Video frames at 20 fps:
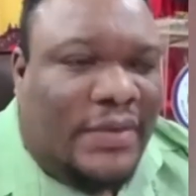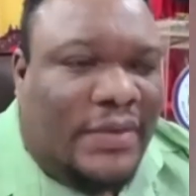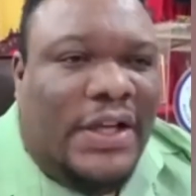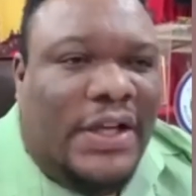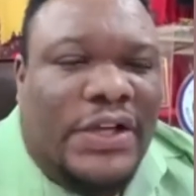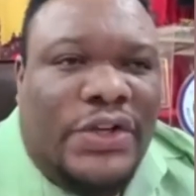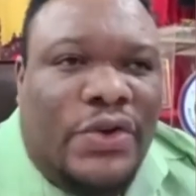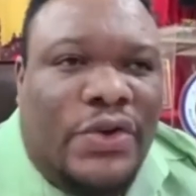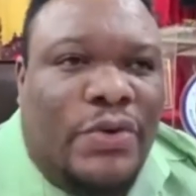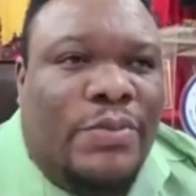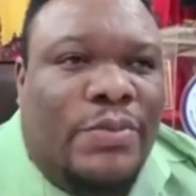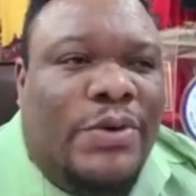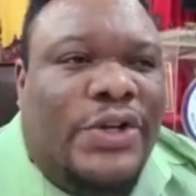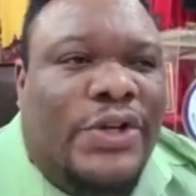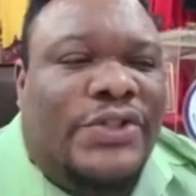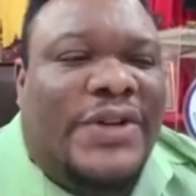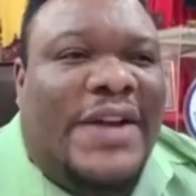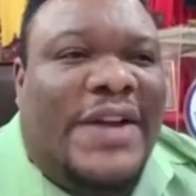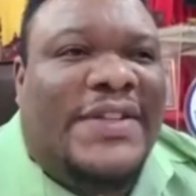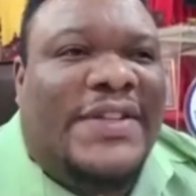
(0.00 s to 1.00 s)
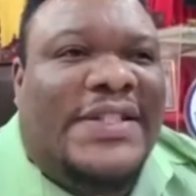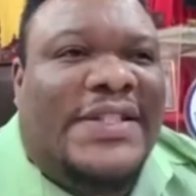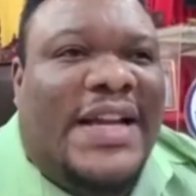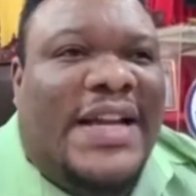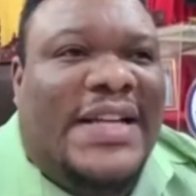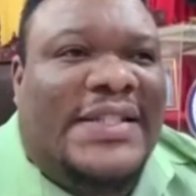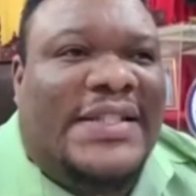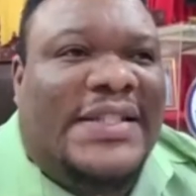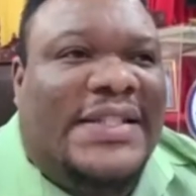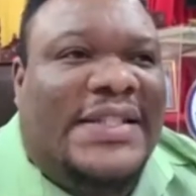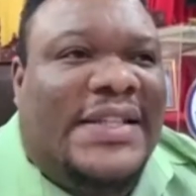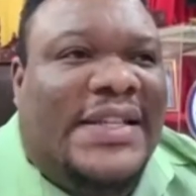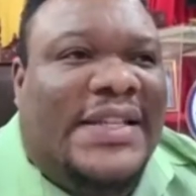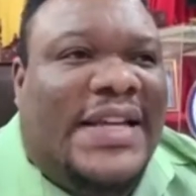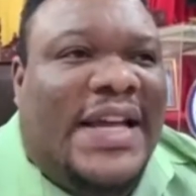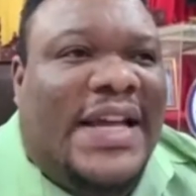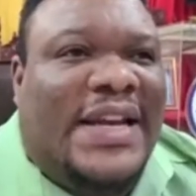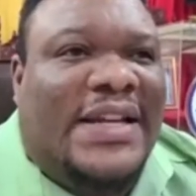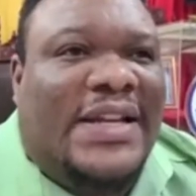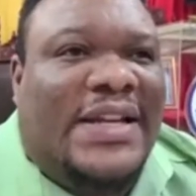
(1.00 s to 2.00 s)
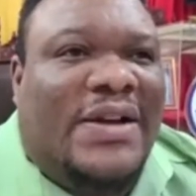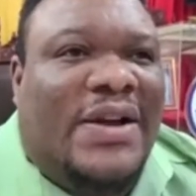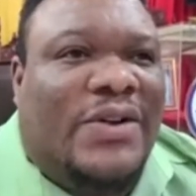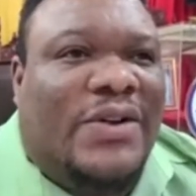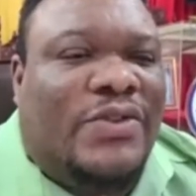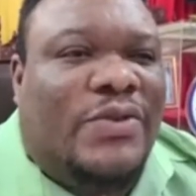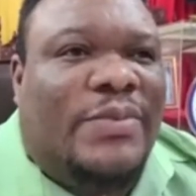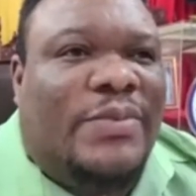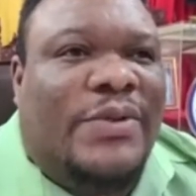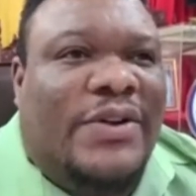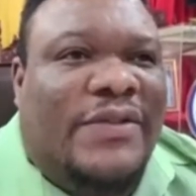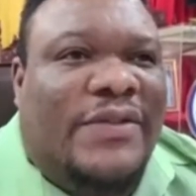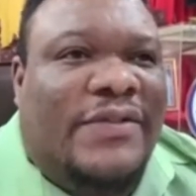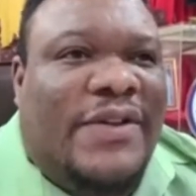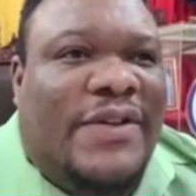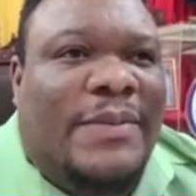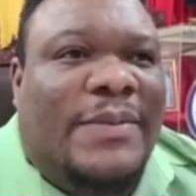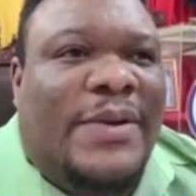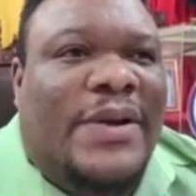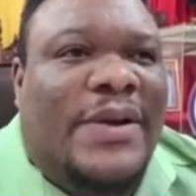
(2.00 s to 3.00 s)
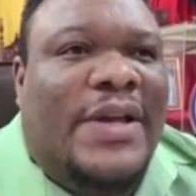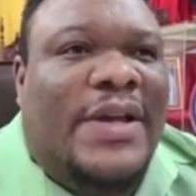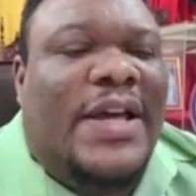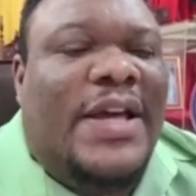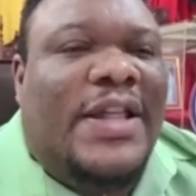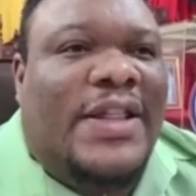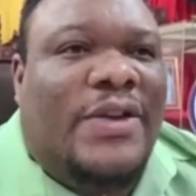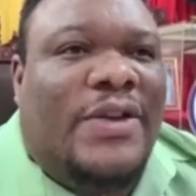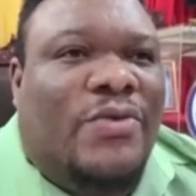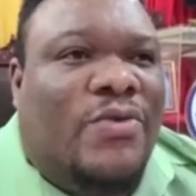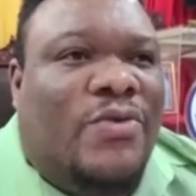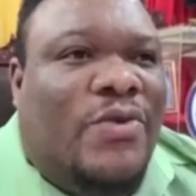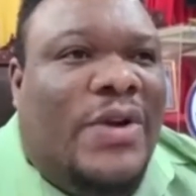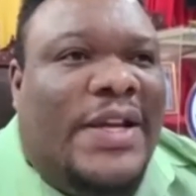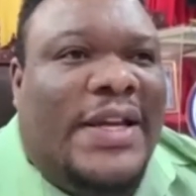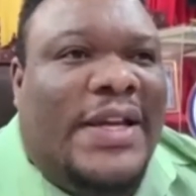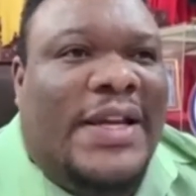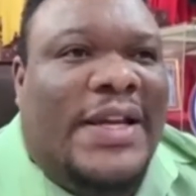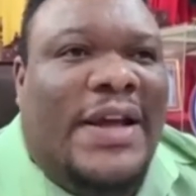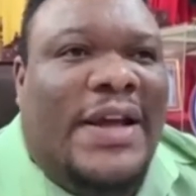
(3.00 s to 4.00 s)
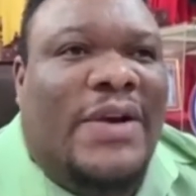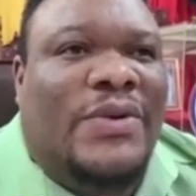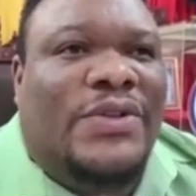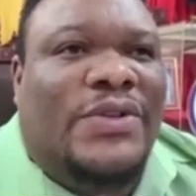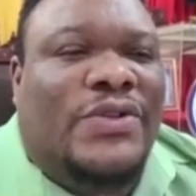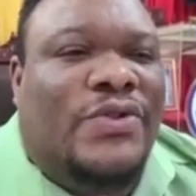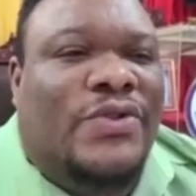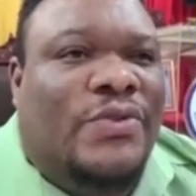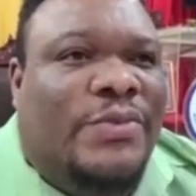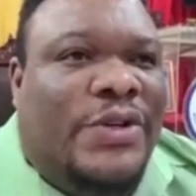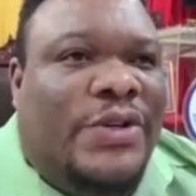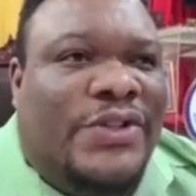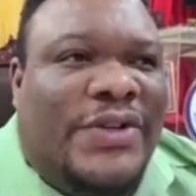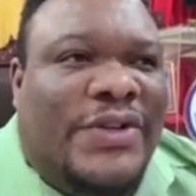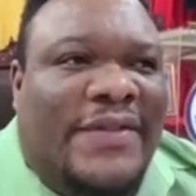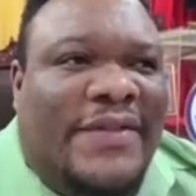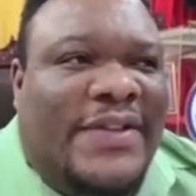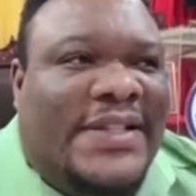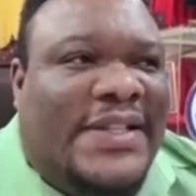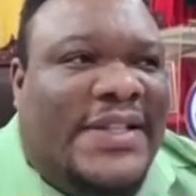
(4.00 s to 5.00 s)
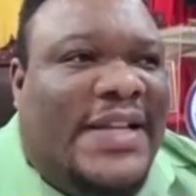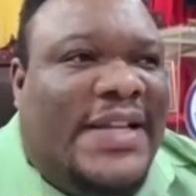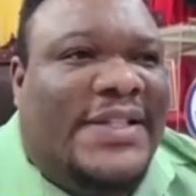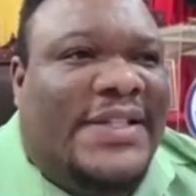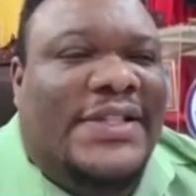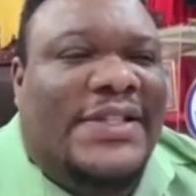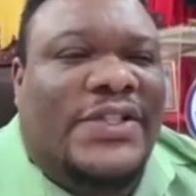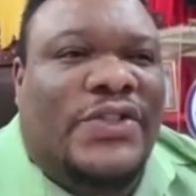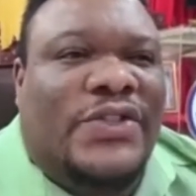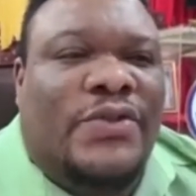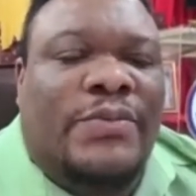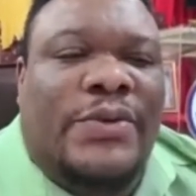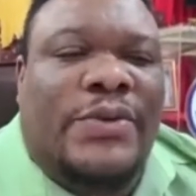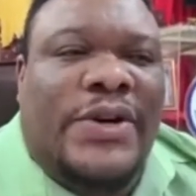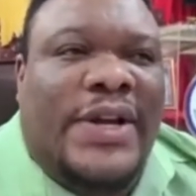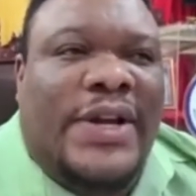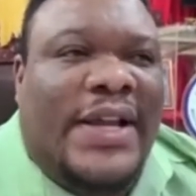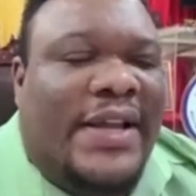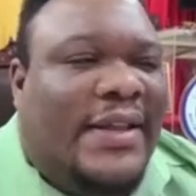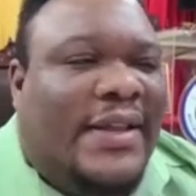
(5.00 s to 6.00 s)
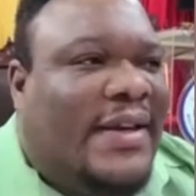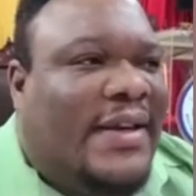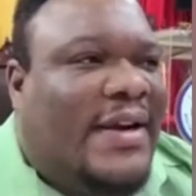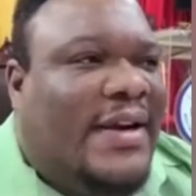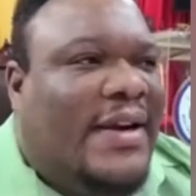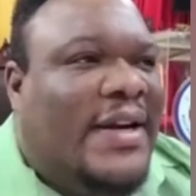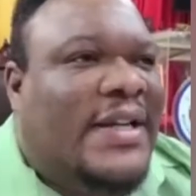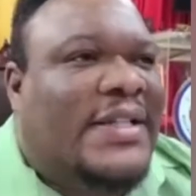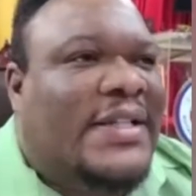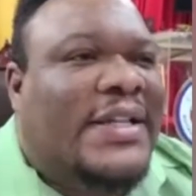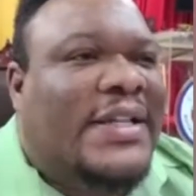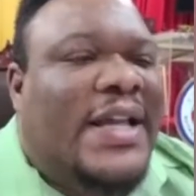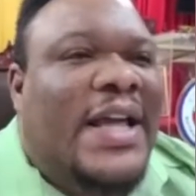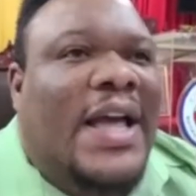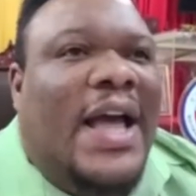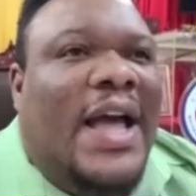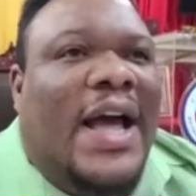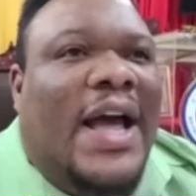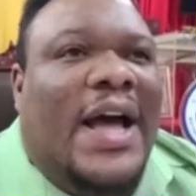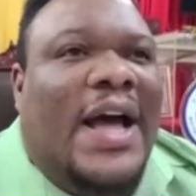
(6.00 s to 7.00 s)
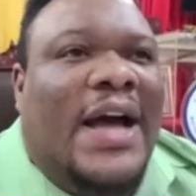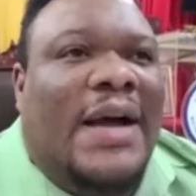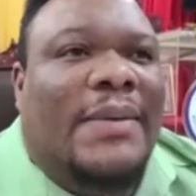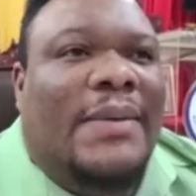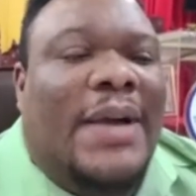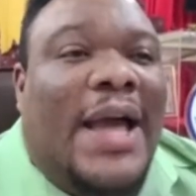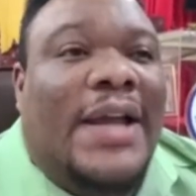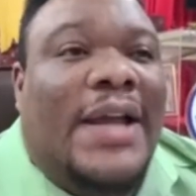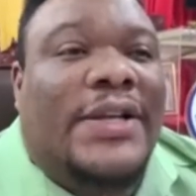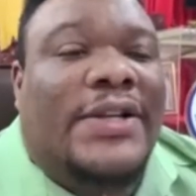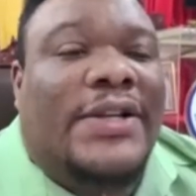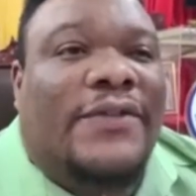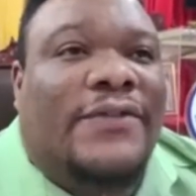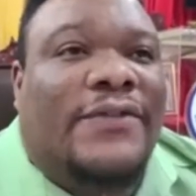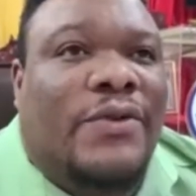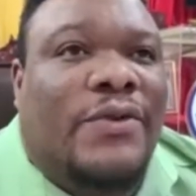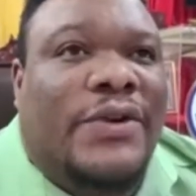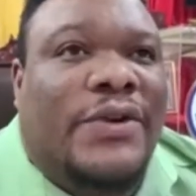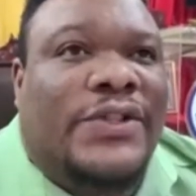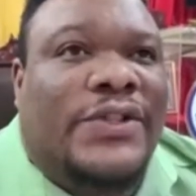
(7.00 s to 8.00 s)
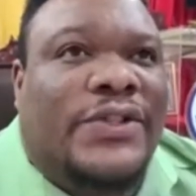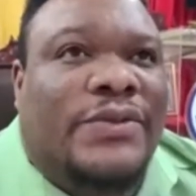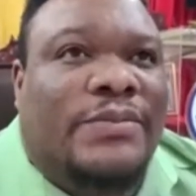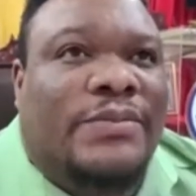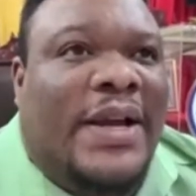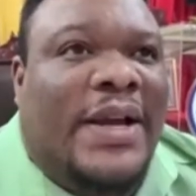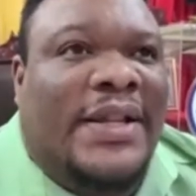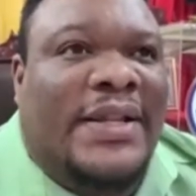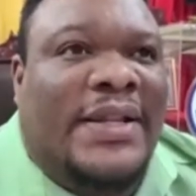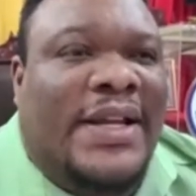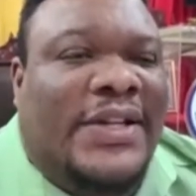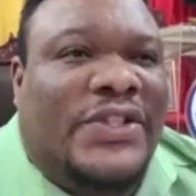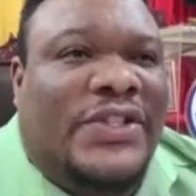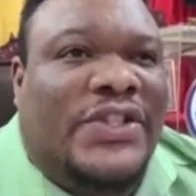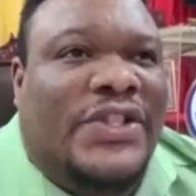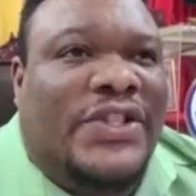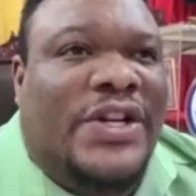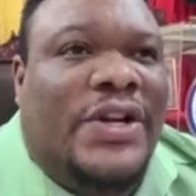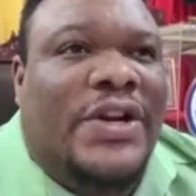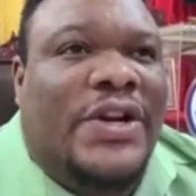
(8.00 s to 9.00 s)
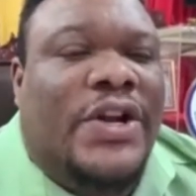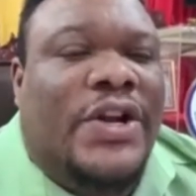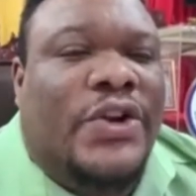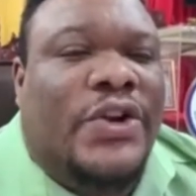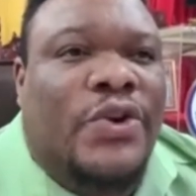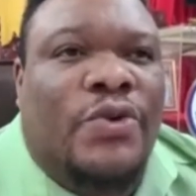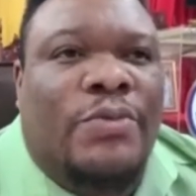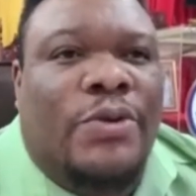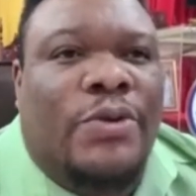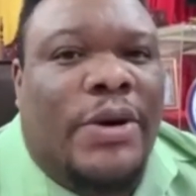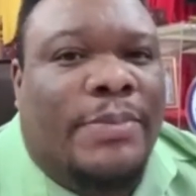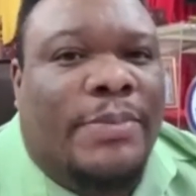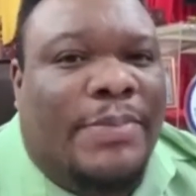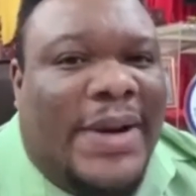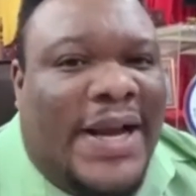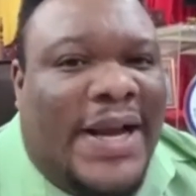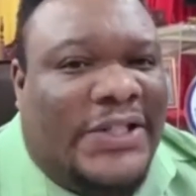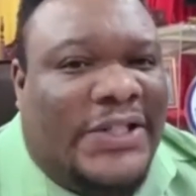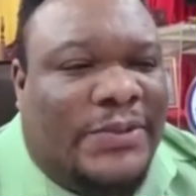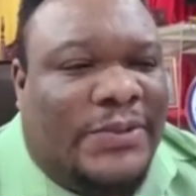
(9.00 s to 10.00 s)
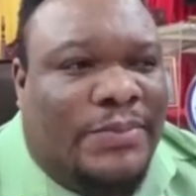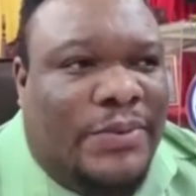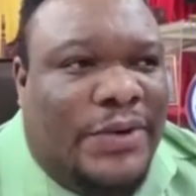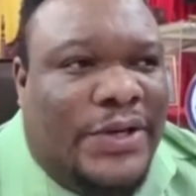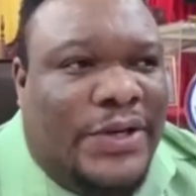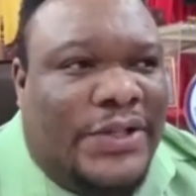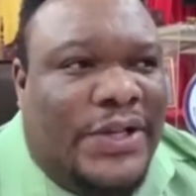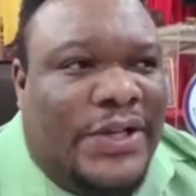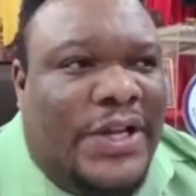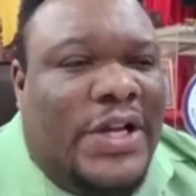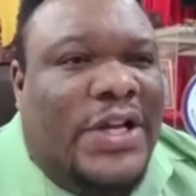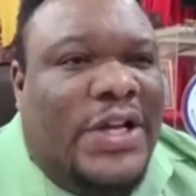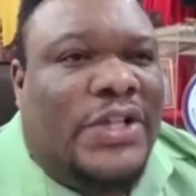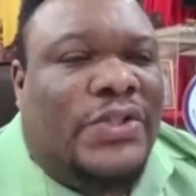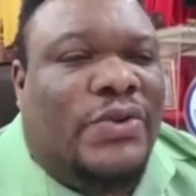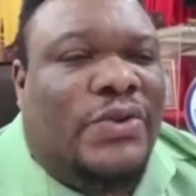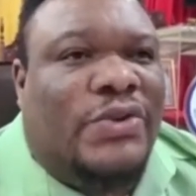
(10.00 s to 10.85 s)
No more driver's license in Canada. October, November, they're rolling it out. No more driver's license, no more health card. And of course, by next year, no more passport. So